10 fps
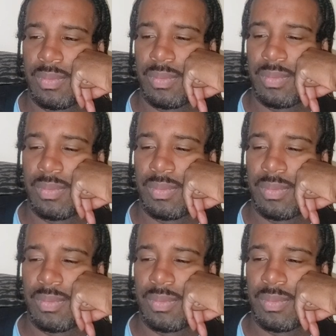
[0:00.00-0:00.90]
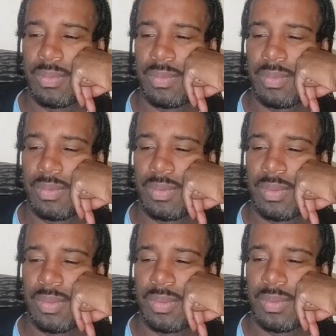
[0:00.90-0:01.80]

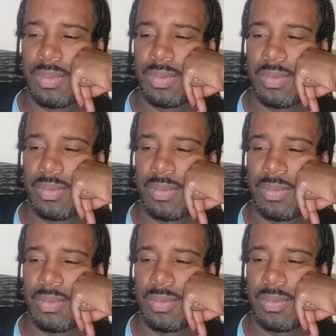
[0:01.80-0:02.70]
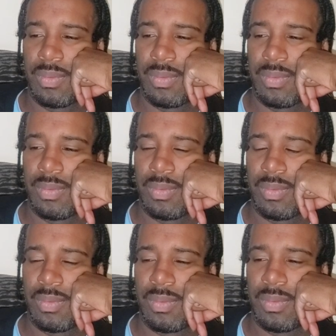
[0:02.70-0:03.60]

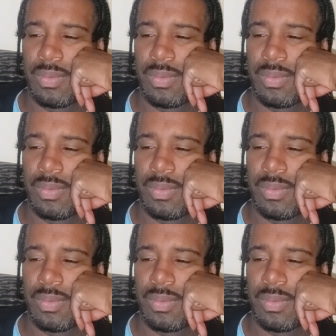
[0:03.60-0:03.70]
No words are spoken by the person on screen.